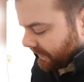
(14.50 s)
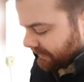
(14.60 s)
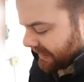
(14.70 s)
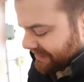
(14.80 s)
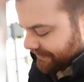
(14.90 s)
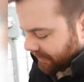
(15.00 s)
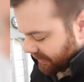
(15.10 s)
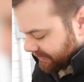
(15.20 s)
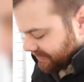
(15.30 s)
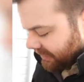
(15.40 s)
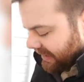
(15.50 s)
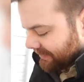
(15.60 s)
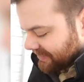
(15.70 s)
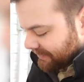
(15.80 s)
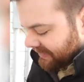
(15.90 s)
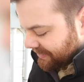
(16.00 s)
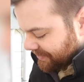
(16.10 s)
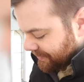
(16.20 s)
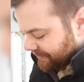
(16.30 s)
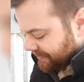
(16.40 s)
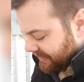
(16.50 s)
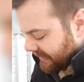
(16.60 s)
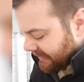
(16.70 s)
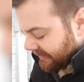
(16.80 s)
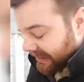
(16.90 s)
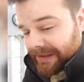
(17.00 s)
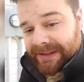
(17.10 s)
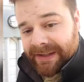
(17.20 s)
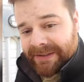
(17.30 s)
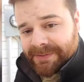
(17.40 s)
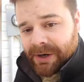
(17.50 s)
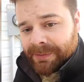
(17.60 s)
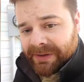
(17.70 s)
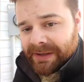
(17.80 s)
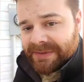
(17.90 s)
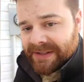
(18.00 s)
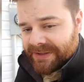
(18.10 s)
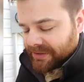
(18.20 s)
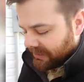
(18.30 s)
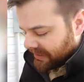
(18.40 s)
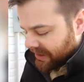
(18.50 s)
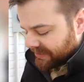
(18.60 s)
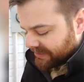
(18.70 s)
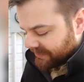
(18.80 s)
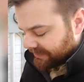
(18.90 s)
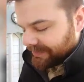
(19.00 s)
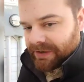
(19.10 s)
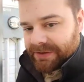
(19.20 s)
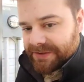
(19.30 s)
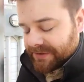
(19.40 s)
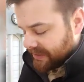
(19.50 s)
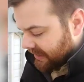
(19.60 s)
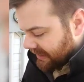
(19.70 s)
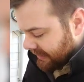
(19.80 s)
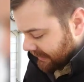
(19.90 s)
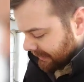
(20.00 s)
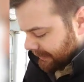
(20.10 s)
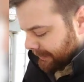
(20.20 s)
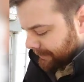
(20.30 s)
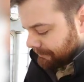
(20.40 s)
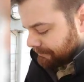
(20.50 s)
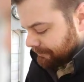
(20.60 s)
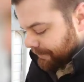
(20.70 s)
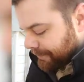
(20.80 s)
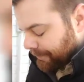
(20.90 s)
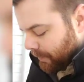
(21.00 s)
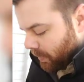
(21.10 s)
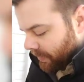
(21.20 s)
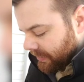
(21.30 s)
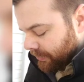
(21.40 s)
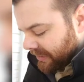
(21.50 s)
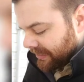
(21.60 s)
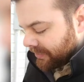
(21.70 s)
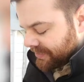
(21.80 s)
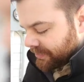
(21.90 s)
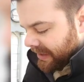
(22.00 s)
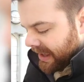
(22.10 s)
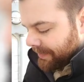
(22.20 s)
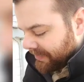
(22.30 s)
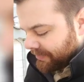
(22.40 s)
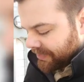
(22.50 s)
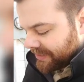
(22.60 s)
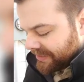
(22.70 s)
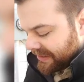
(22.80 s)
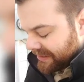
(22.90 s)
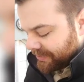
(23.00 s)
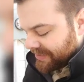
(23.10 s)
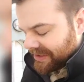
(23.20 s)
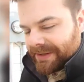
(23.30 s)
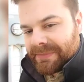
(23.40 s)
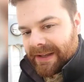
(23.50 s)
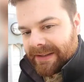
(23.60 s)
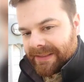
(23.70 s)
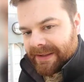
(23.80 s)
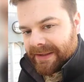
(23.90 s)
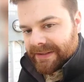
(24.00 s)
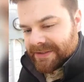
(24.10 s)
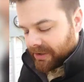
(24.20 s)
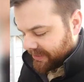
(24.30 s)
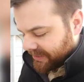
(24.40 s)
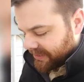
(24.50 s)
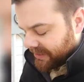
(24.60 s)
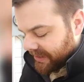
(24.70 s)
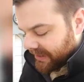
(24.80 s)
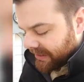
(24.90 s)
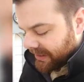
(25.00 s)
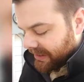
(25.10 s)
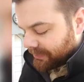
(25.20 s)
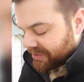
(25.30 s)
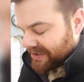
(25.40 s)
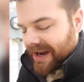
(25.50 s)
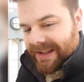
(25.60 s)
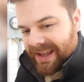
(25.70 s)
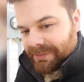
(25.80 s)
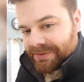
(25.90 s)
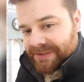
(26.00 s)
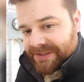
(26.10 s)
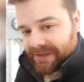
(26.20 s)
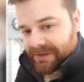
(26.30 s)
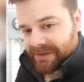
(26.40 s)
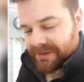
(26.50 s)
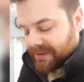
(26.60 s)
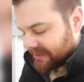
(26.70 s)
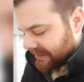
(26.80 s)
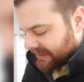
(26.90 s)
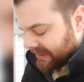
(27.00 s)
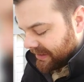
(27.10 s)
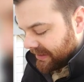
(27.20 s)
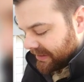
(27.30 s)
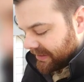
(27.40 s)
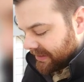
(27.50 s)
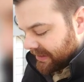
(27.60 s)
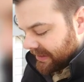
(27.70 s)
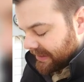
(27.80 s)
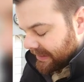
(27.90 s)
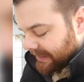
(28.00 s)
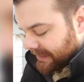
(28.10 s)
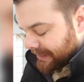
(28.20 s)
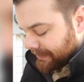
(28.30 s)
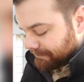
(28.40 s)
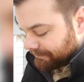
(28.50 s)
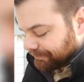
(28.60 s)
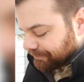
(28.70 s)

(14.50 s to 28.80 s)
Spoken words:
Last fall, started having some issues, getting some RPM sensor loss faults. What I noticed would happen was it would seem like the starter was not able to turn um,